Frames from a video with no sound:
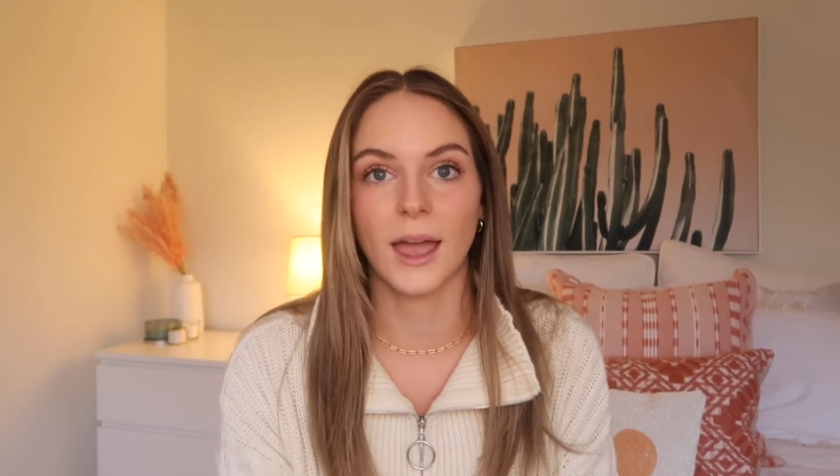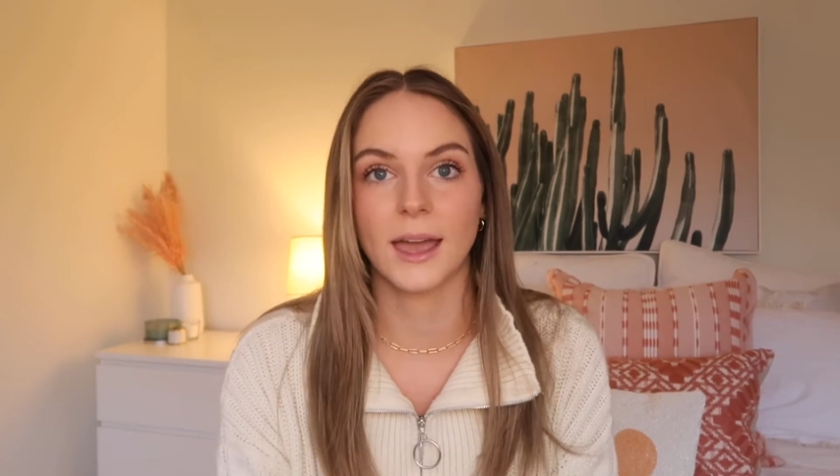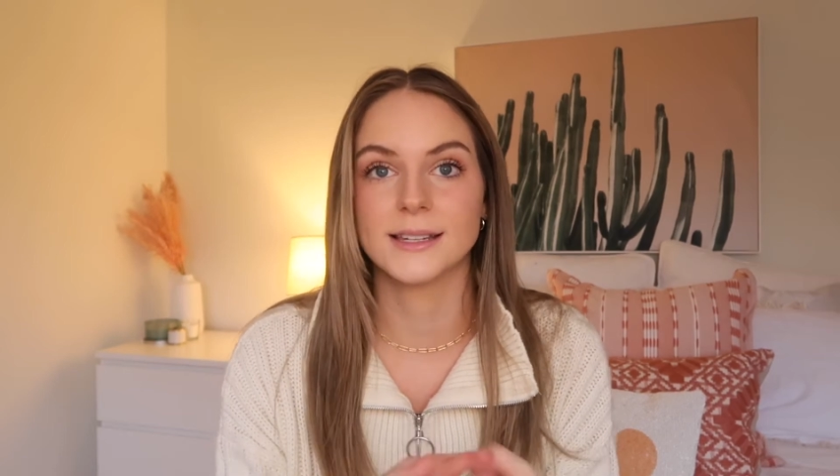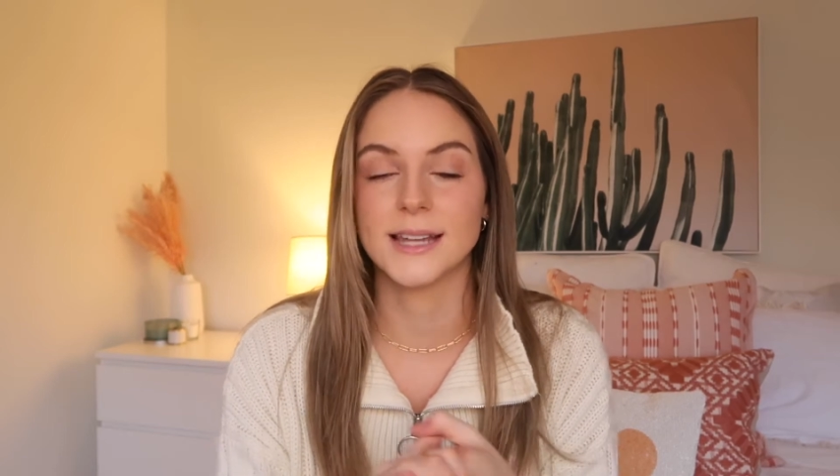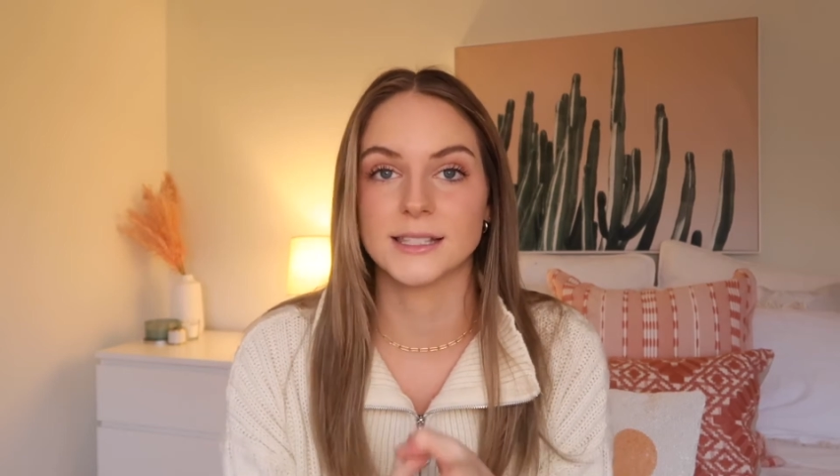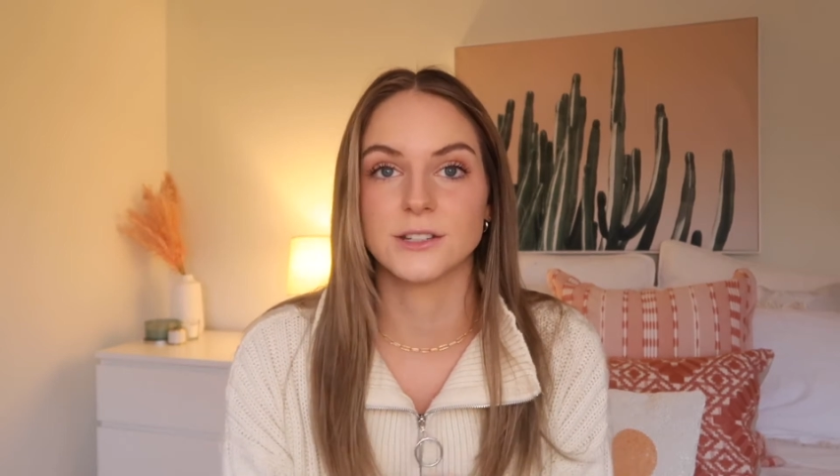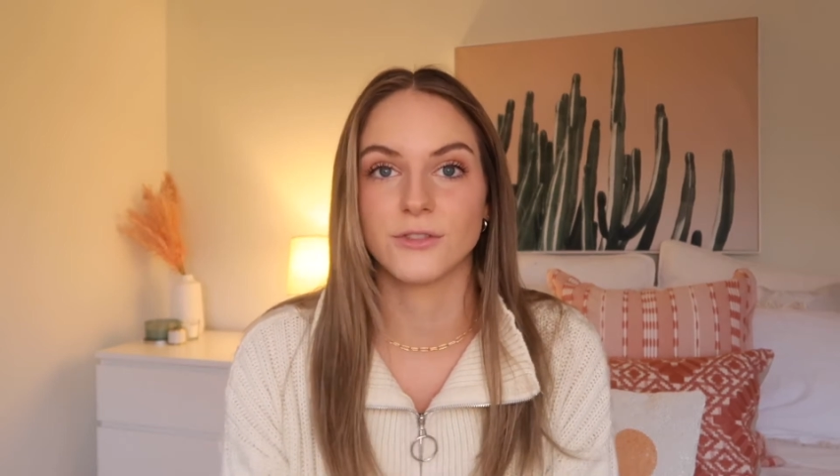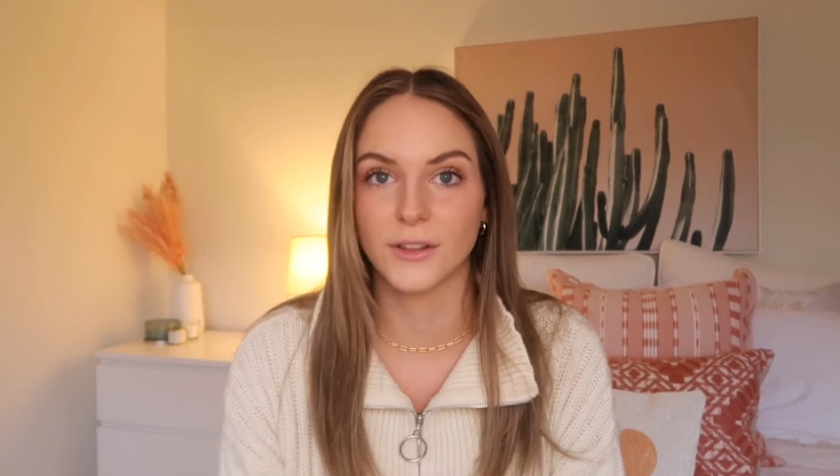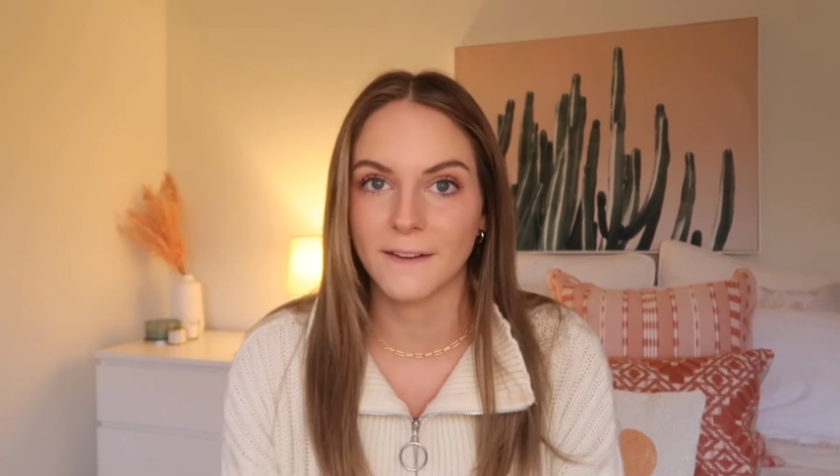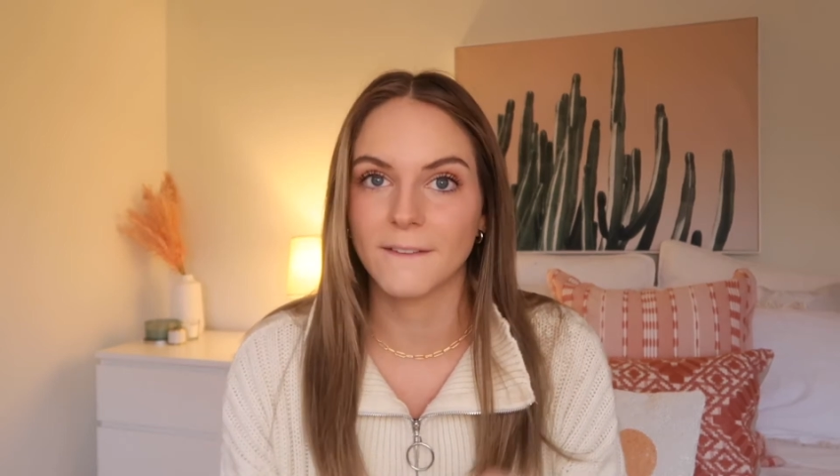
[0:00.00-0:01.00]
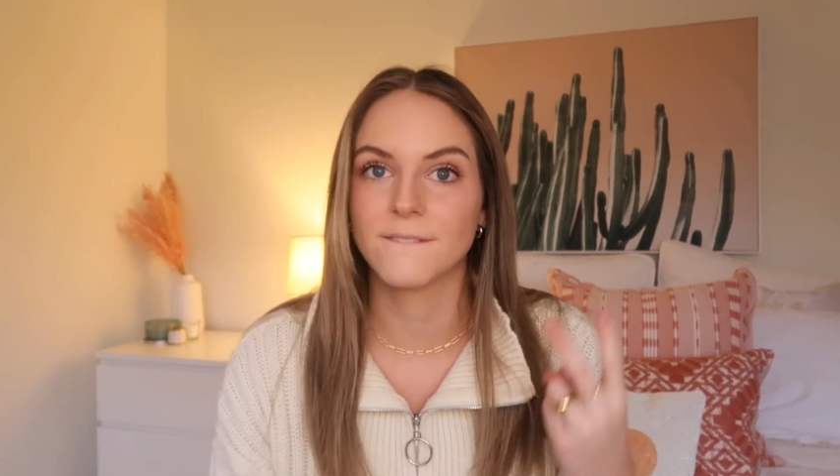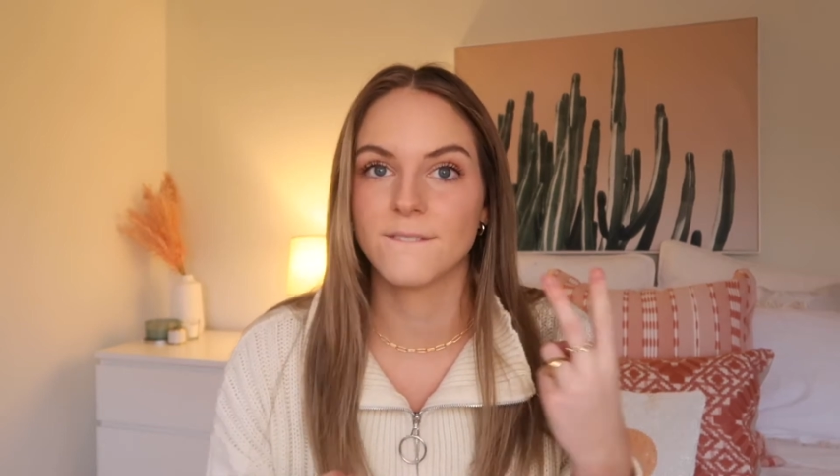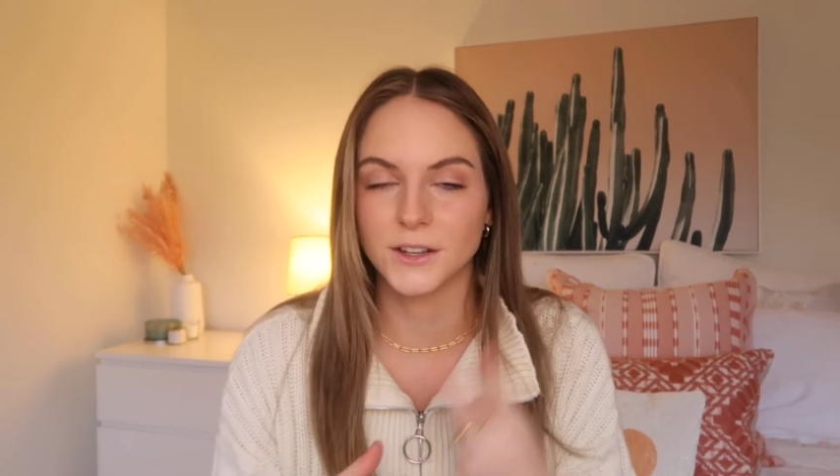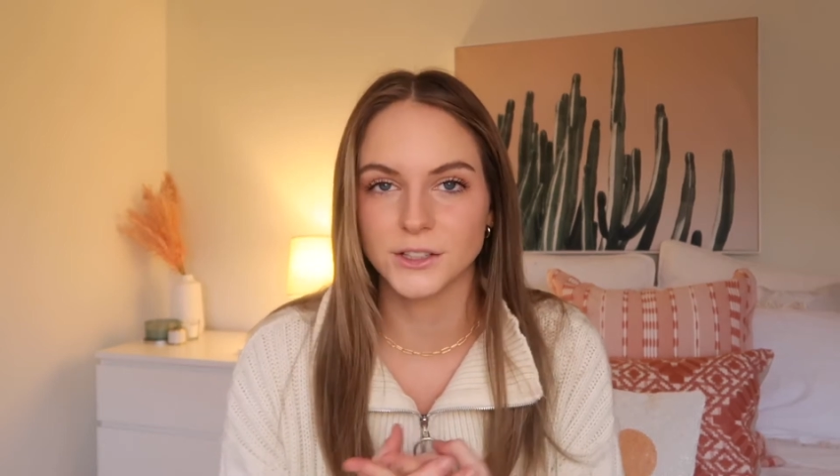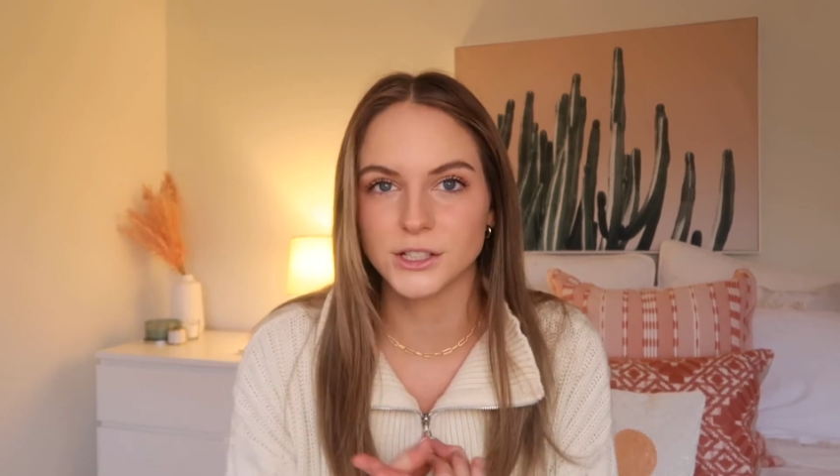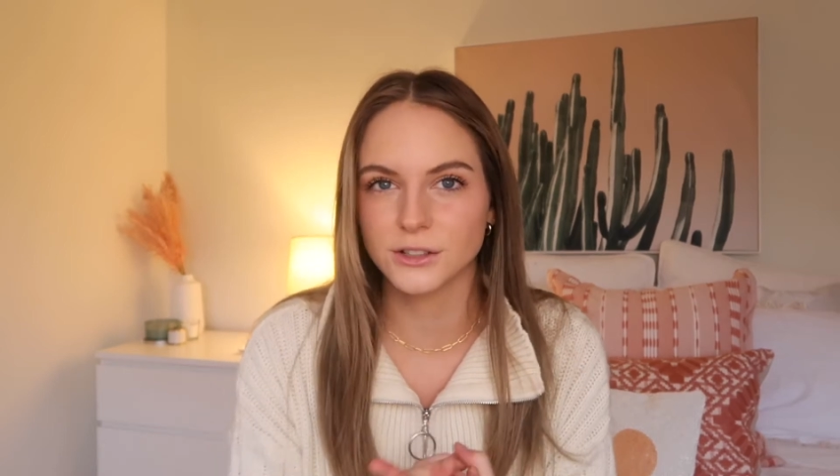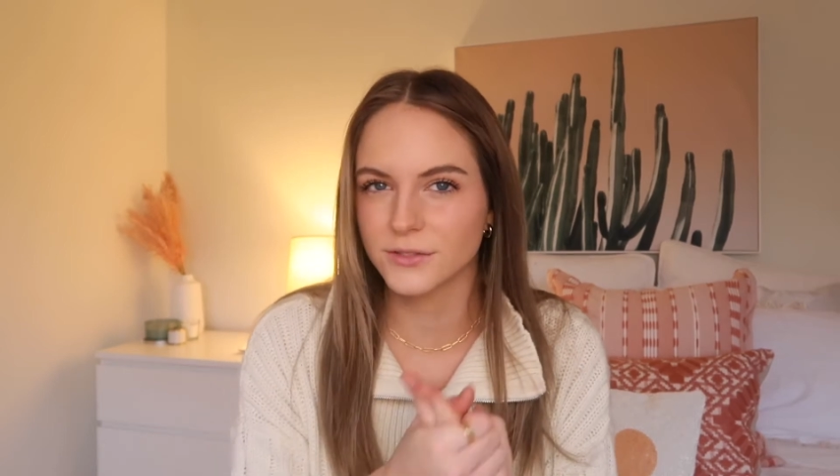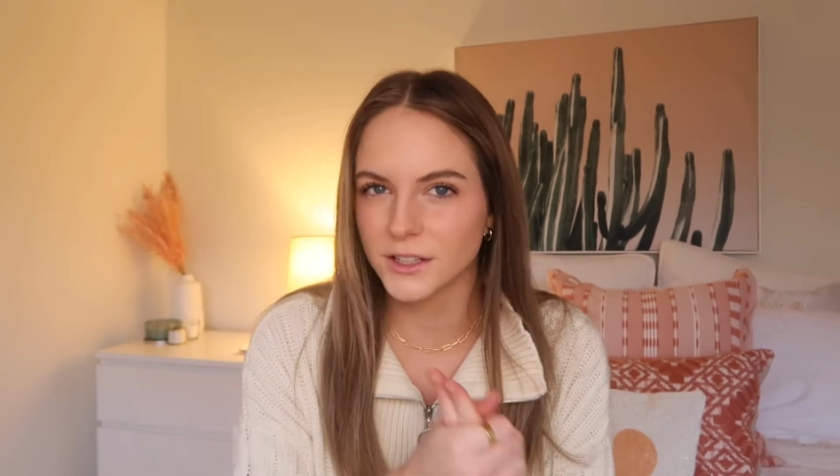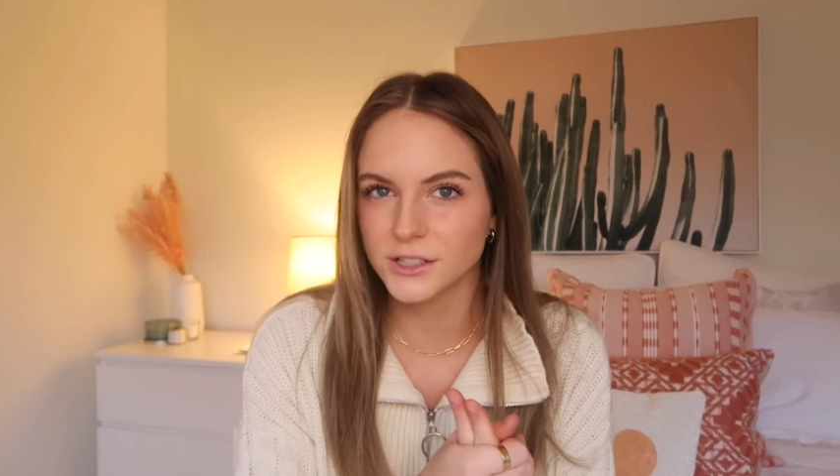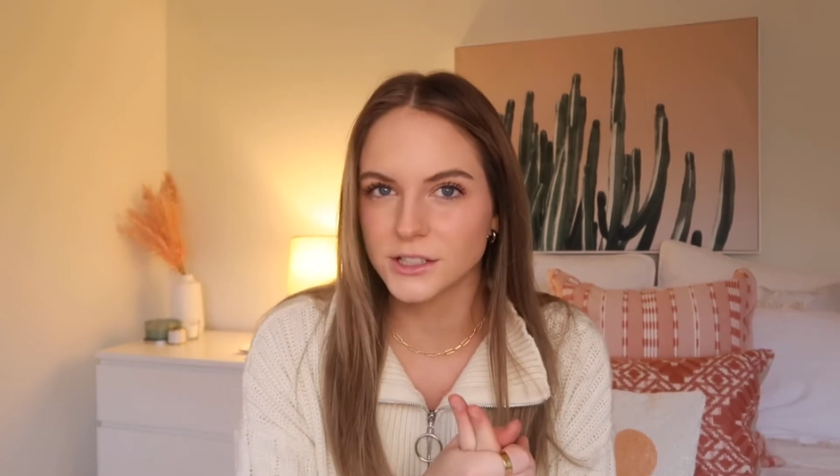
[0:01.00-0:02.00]
and Tezza for like
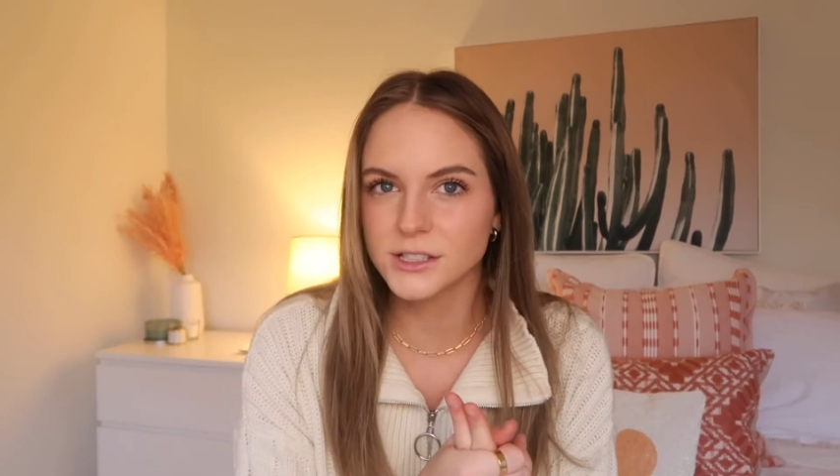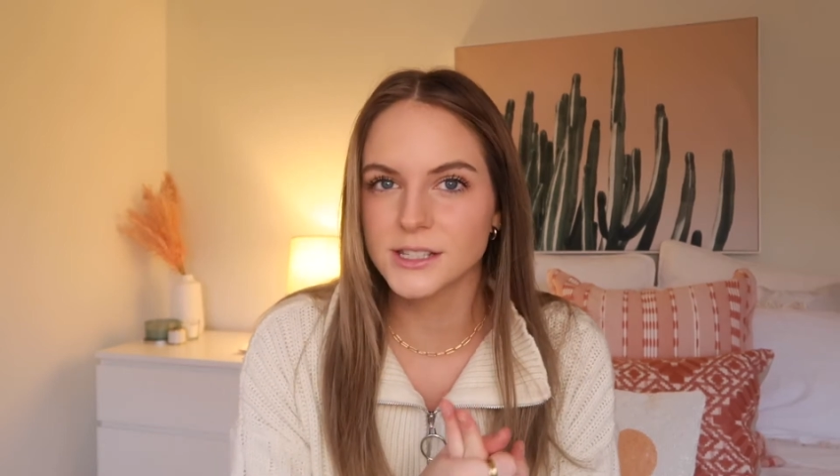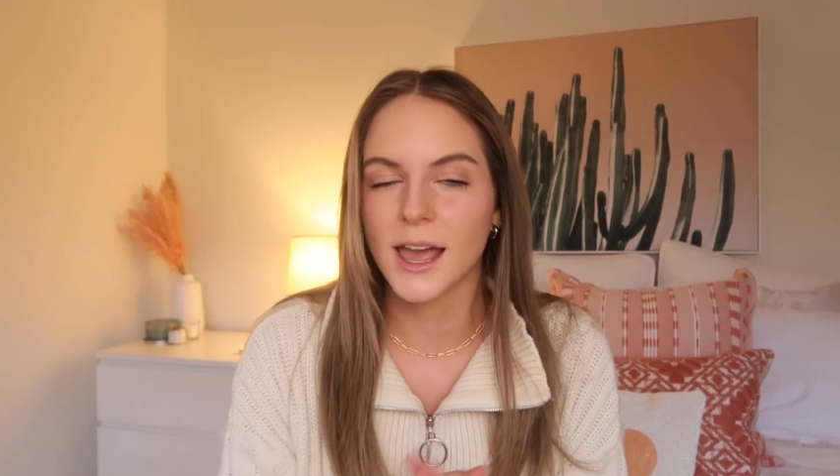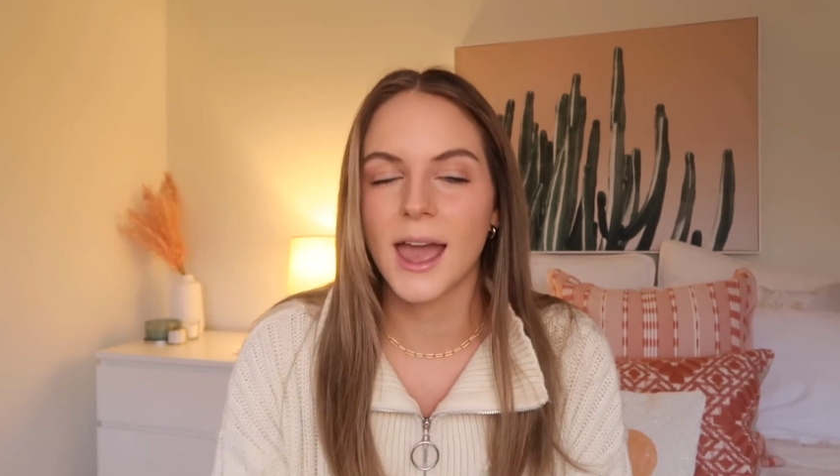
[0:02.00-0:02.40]
filters.